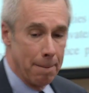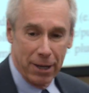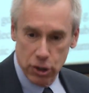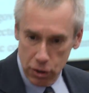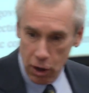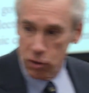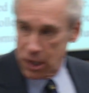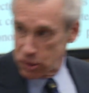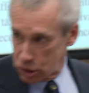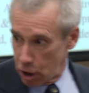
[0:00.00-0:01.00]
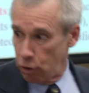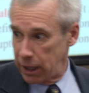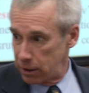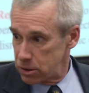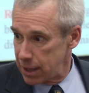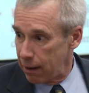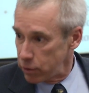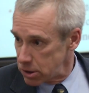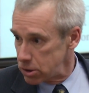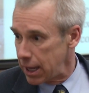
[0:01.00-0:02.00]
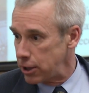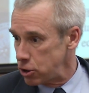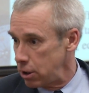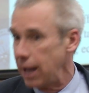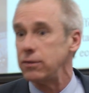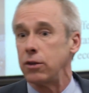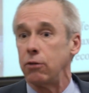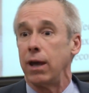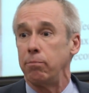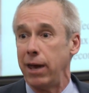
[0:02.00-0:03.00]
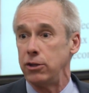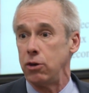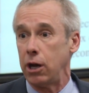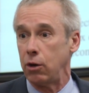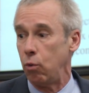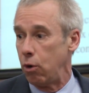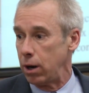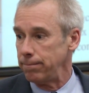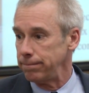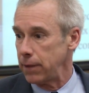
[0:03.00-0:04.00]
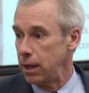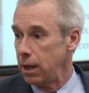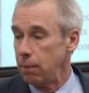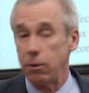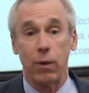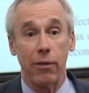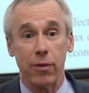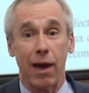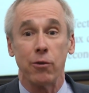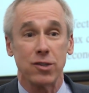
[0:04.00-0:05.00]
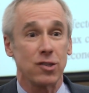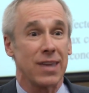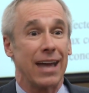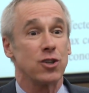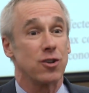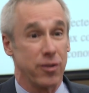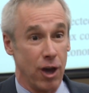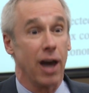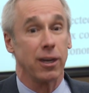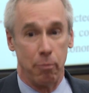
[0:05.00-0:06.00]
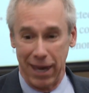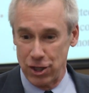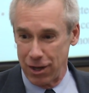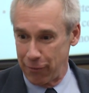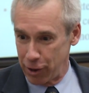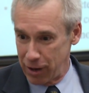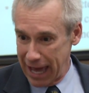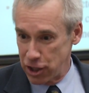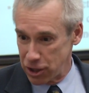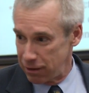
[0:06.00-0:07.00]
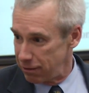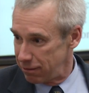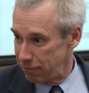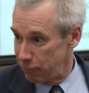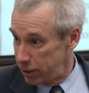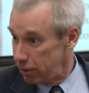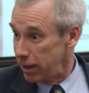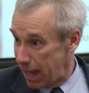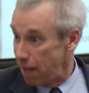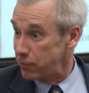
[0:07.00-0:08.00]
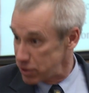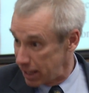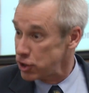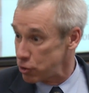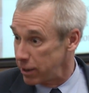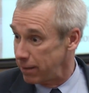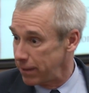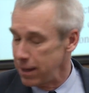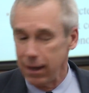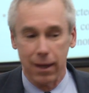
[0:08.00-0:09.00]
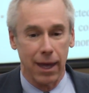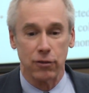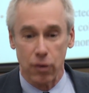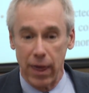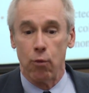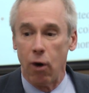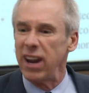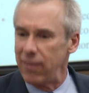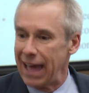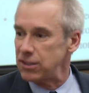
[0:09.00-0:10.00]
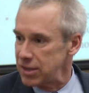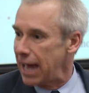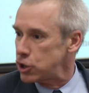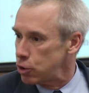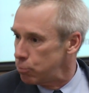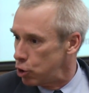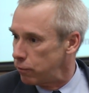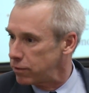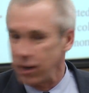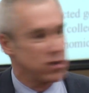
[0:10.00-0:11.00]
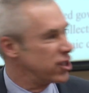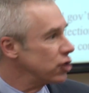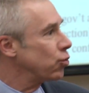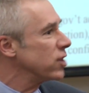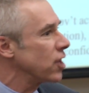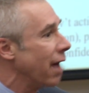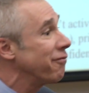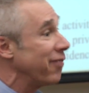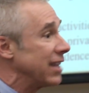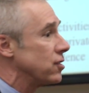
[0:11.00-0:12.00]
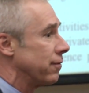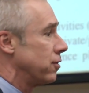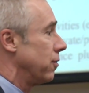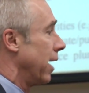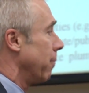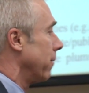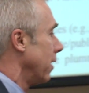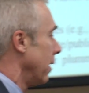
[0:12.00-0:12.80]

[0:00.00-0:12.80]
But to those Estonians, that was a statue not to the Great Patriotic War, but rather that was a statue to the occupation of their nation for nearly half a century. And so they wanted that statue moved because this was offensive to them.